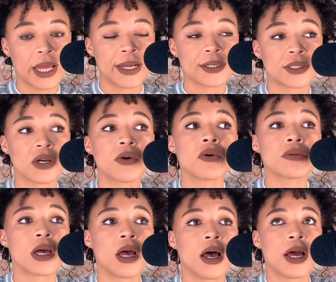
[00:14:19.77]
Like,
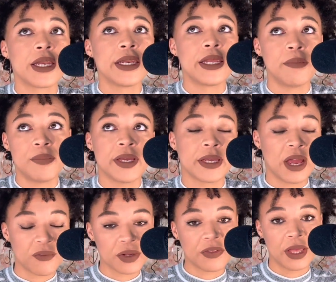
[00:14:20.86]
don't nitpick
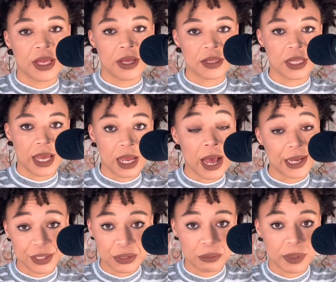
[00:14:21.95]
everything like I
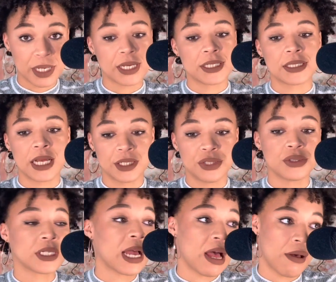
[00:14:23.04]
do, because that's
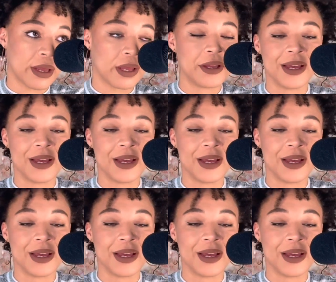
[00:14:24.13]
usually how